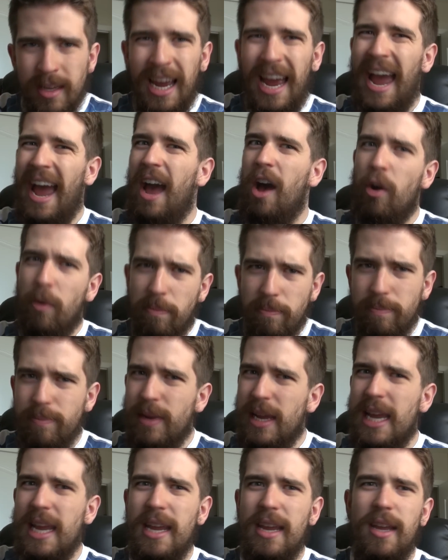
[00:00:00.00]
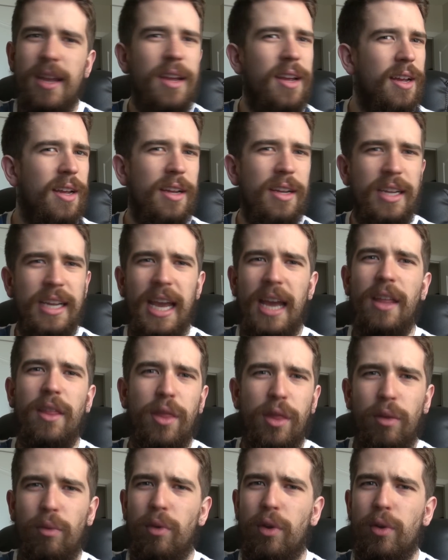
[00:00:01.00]
help me get
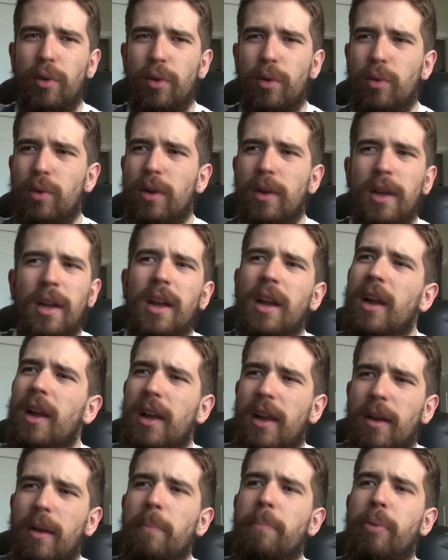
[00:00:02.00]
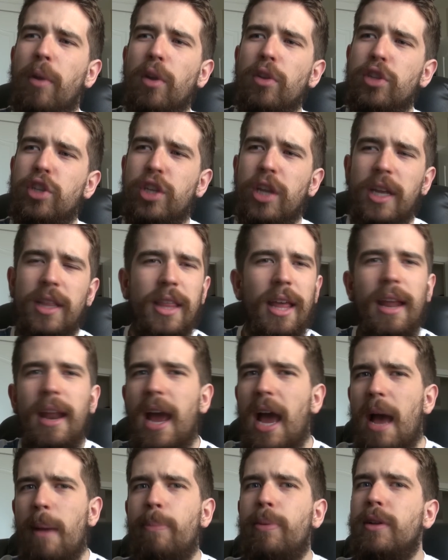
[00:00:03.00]
through bullshit that
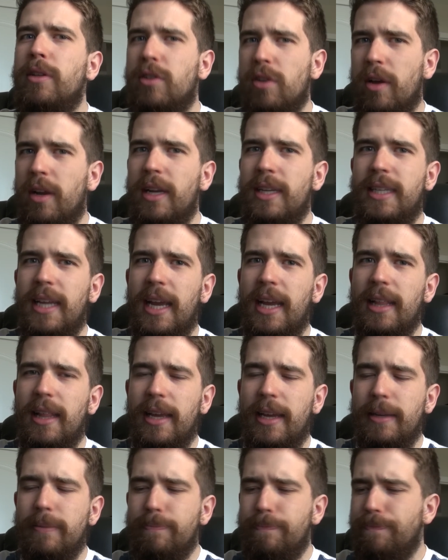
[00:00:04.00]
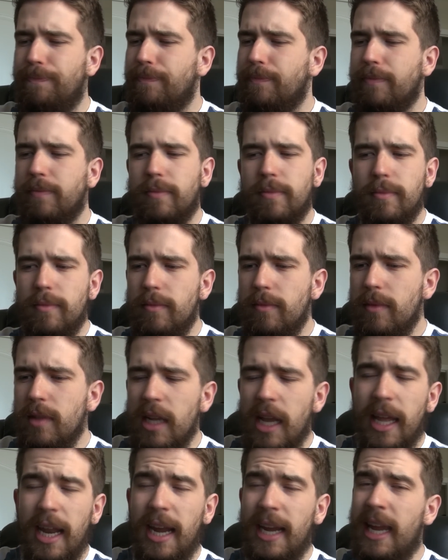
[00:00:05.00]
happens on a daily,
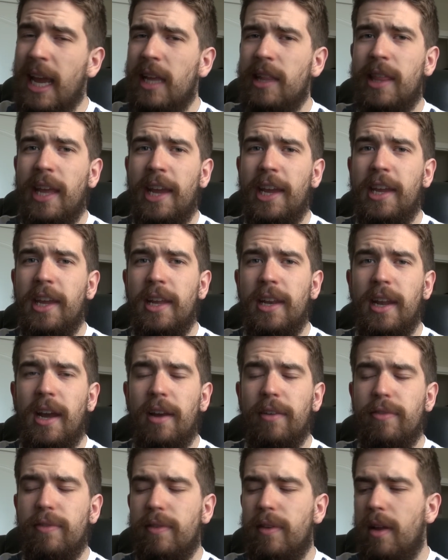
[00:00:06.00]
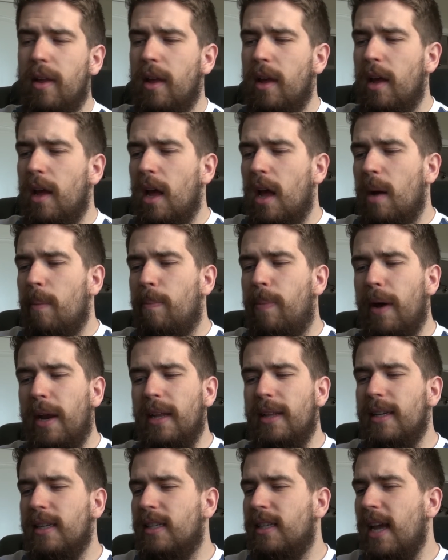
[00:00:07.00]
and I can't thank you enough. But
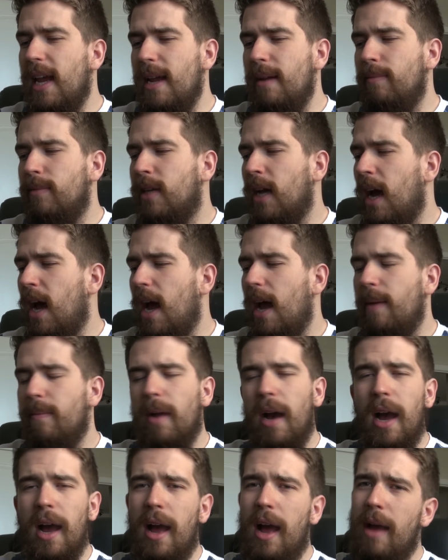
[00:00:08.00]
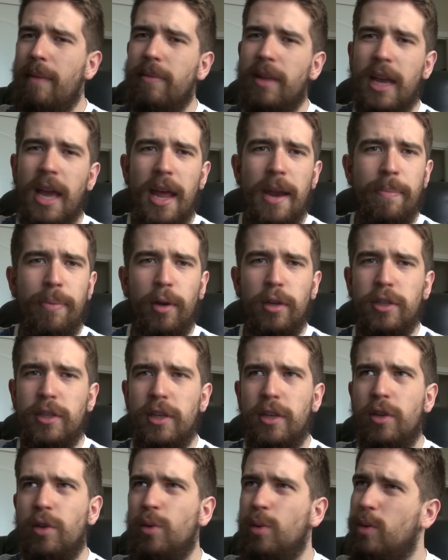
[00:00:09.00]
at the same time, I'm the kind of person
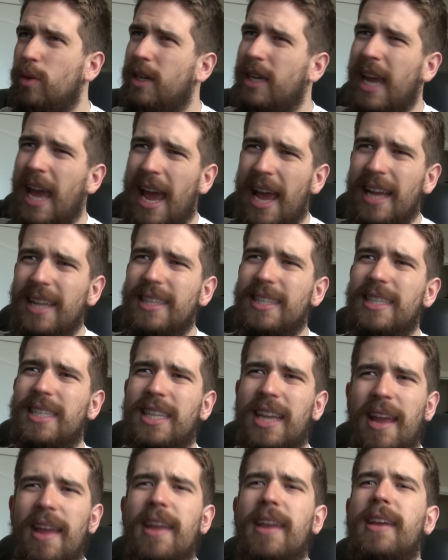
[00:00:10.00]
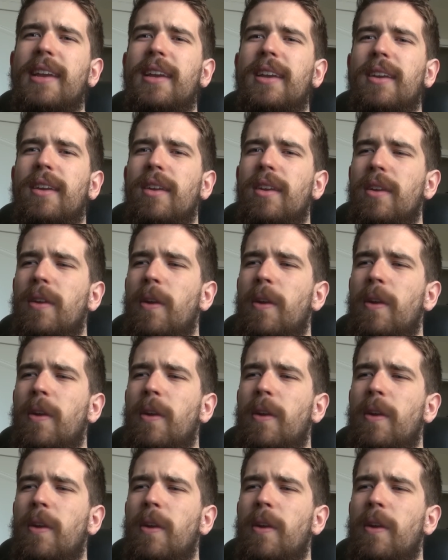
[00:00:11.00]
who can't take